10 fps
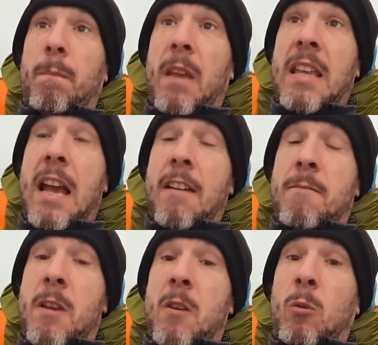He gave
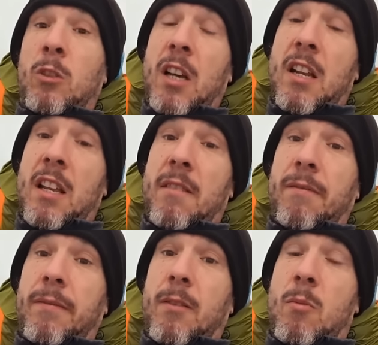me an
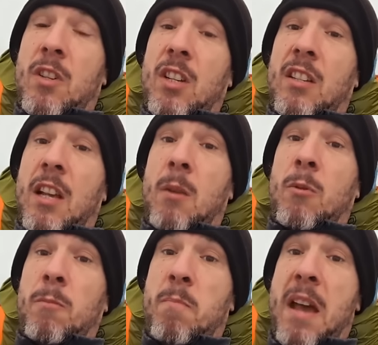alternative, which he said
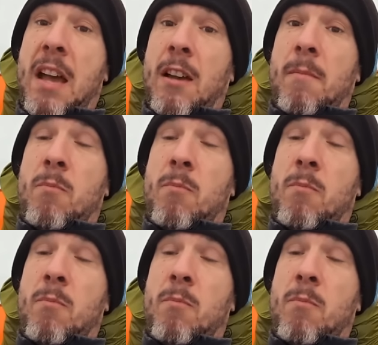was better,